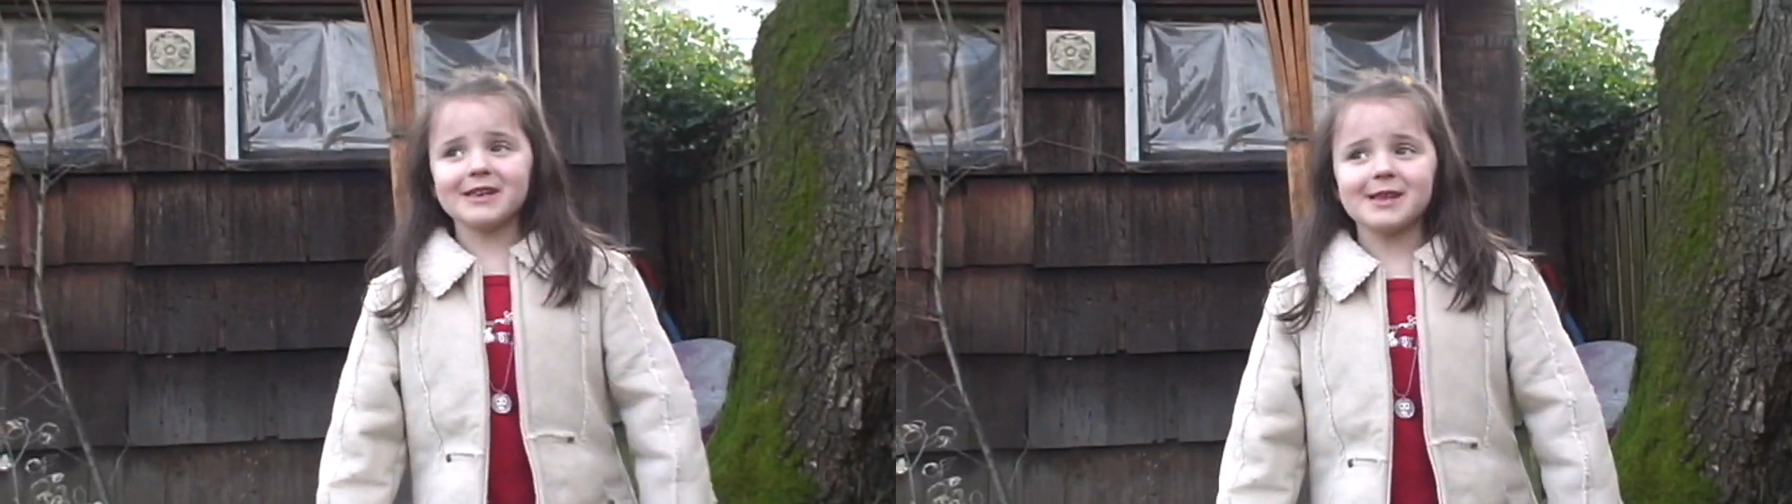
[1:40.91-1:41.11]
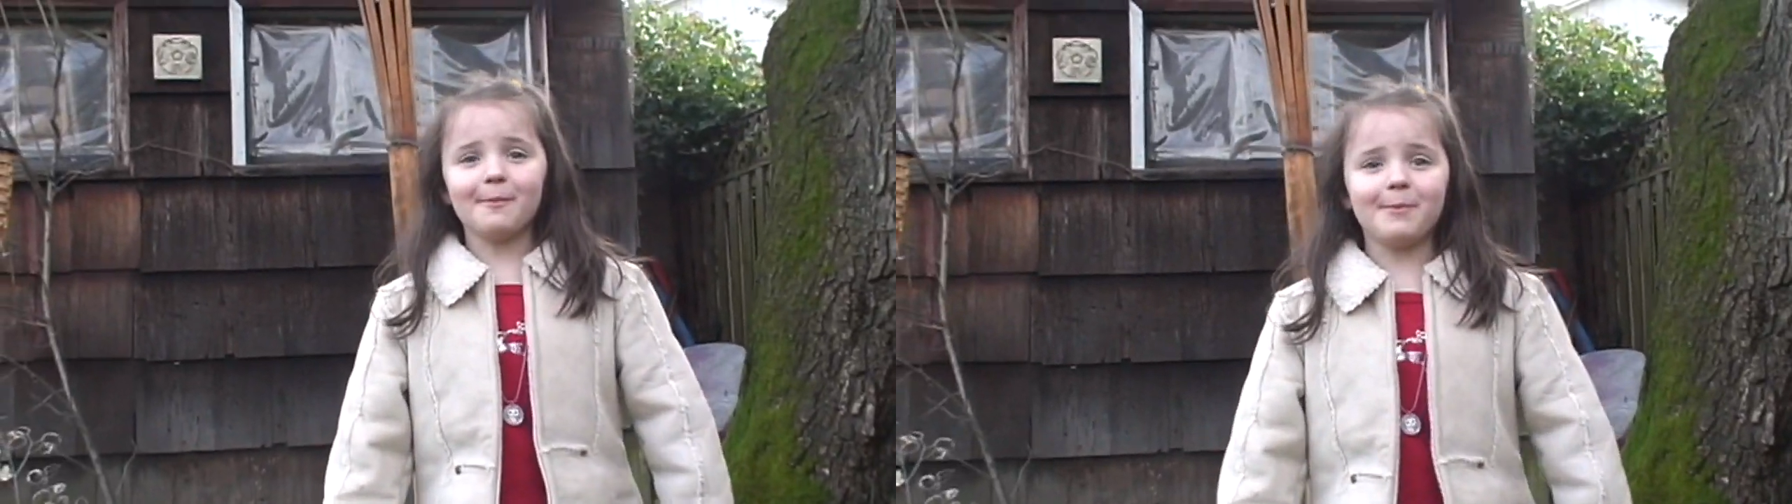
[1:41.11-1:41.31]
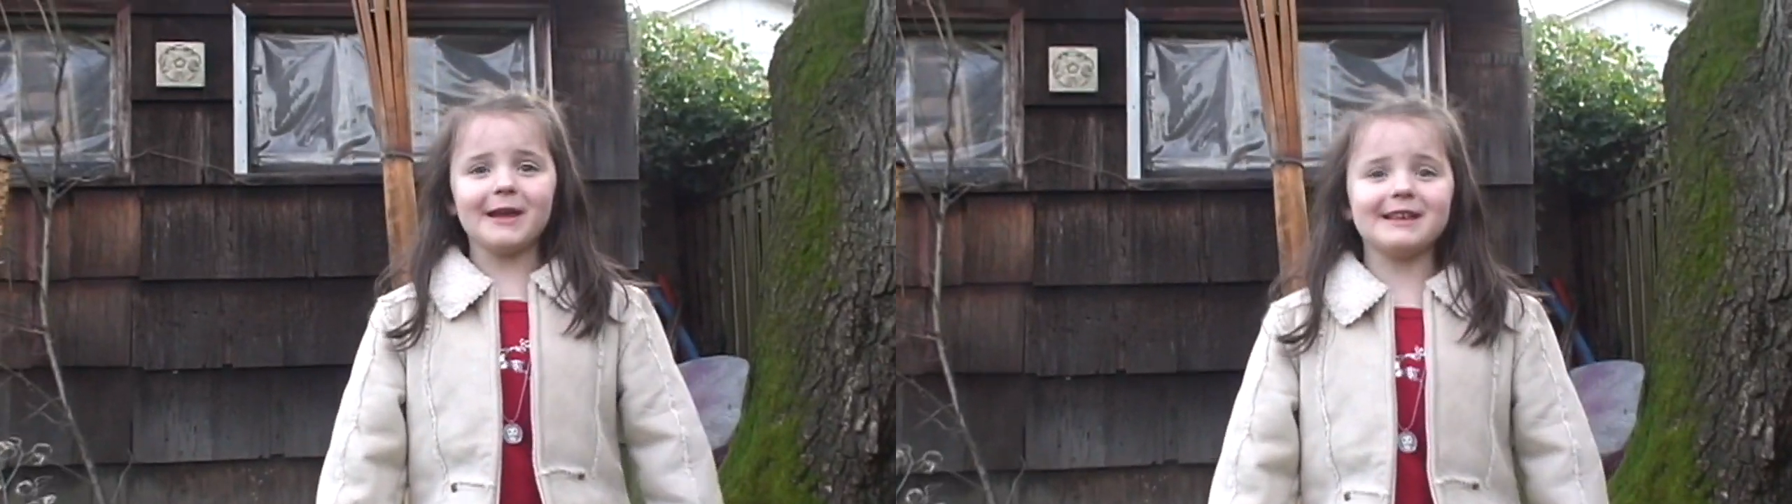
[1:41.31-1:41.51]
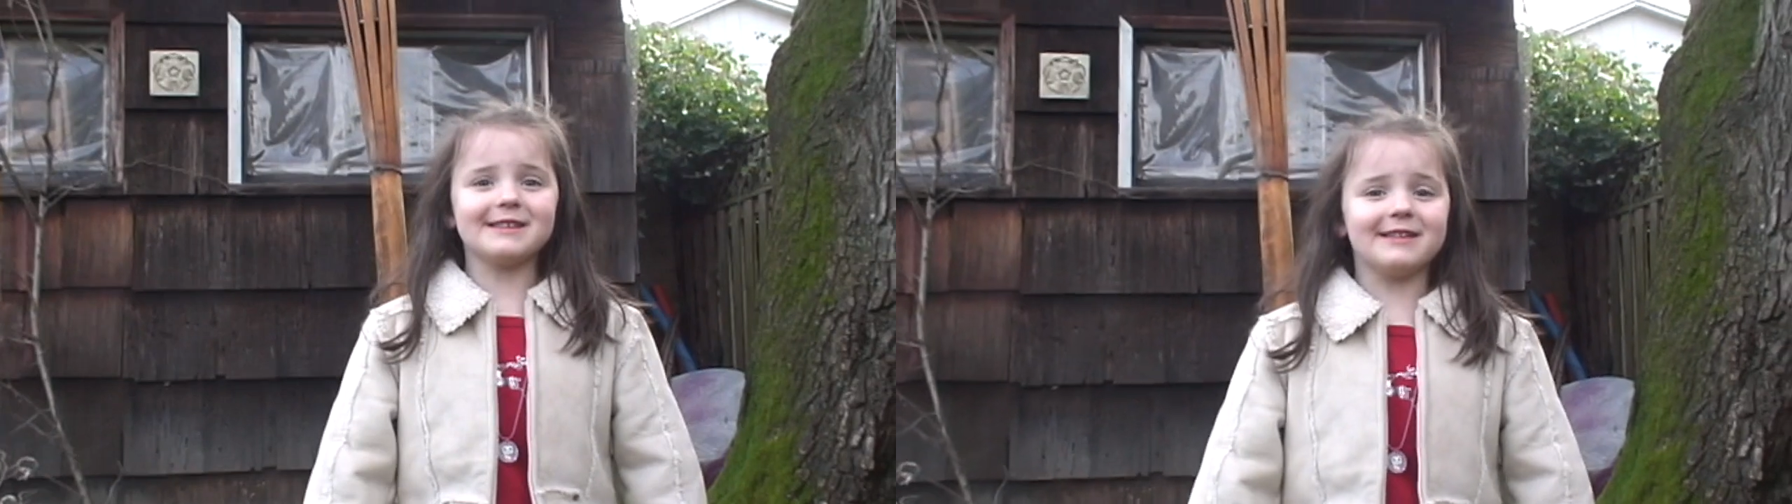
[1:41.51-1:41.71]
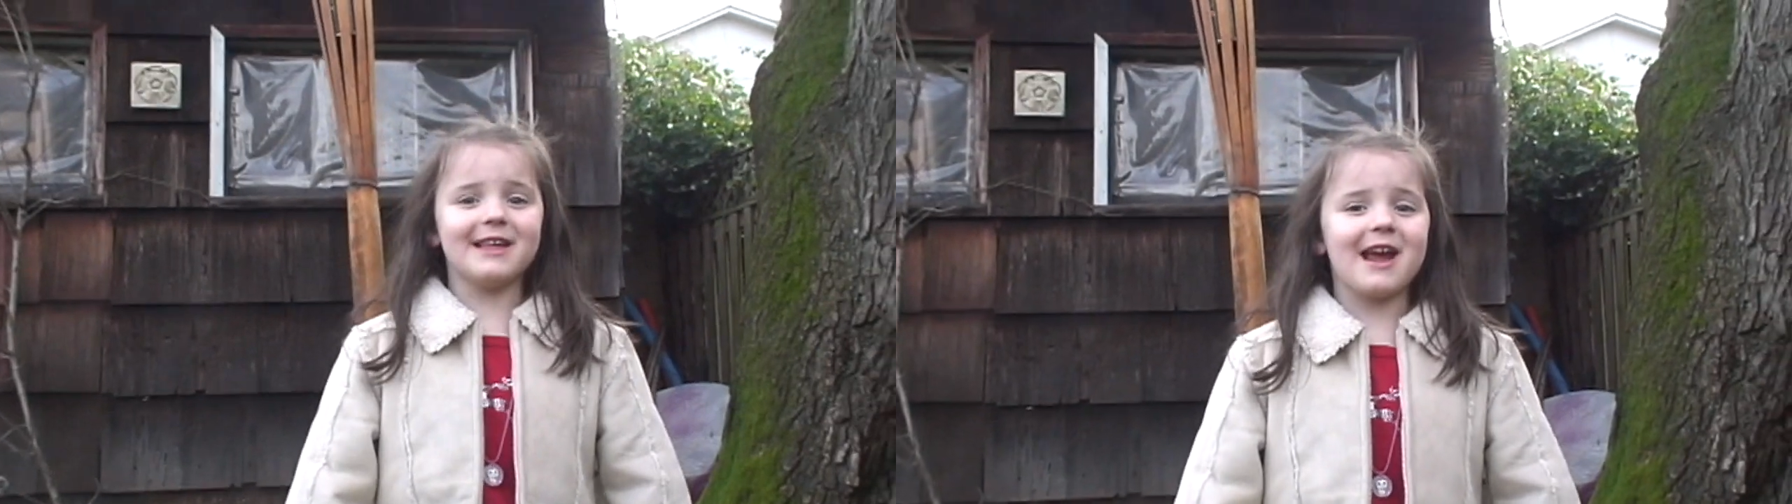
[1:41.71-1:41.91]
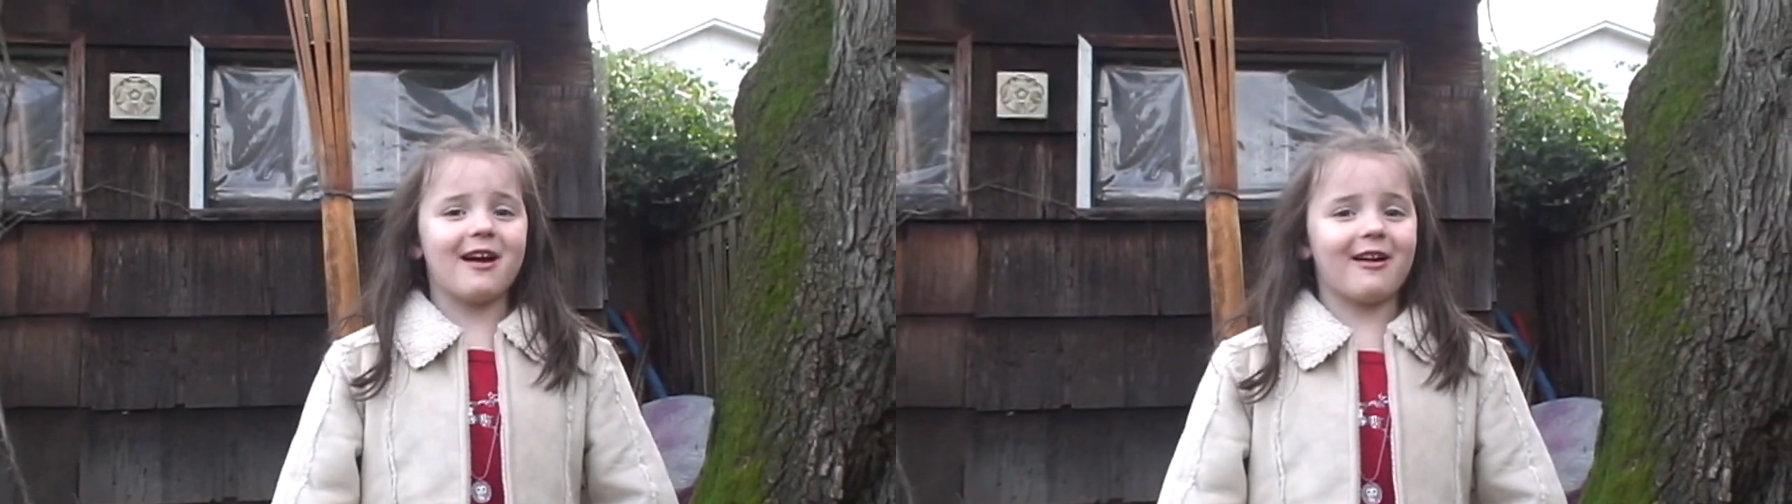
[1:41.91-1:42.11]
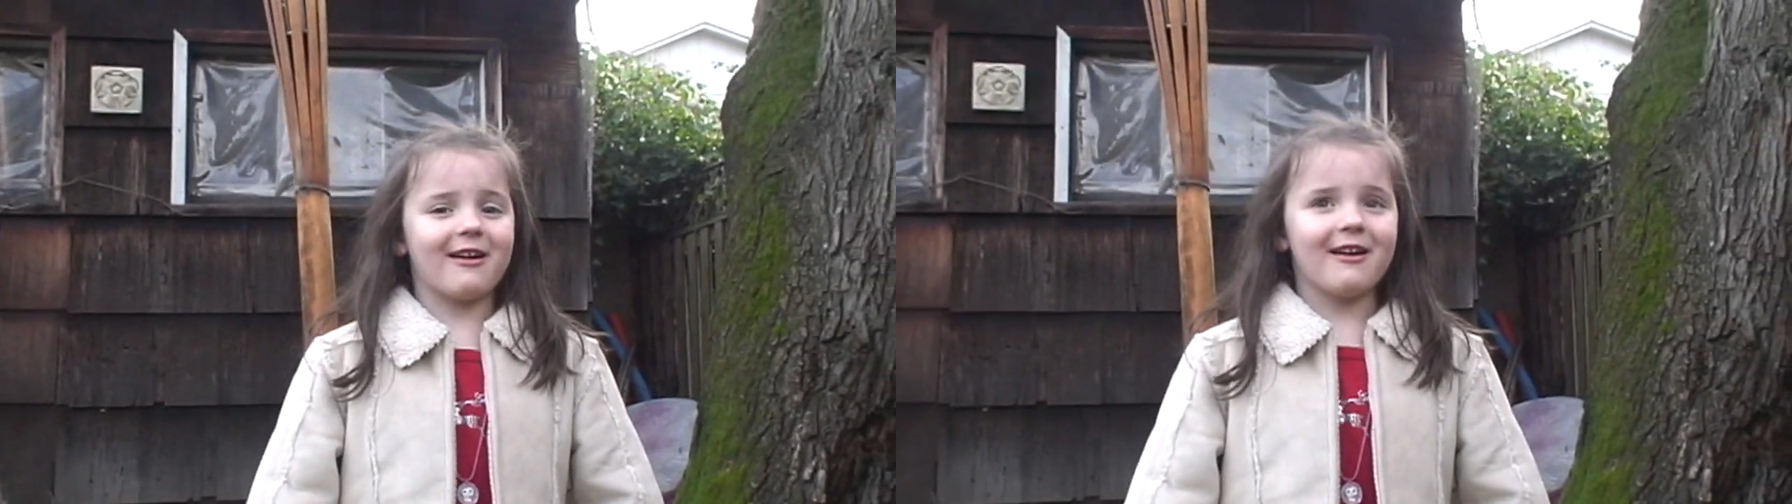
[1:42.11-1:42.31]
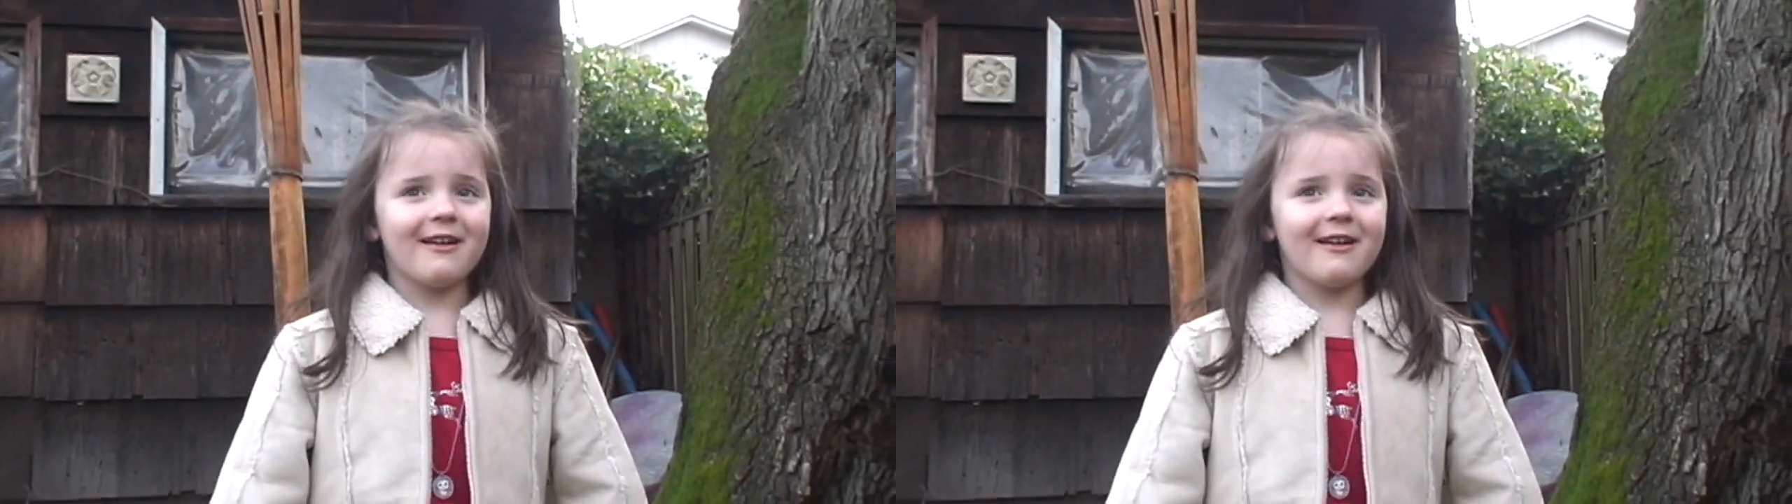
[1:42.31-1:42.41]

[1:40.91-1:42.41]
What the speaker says: some bees in there.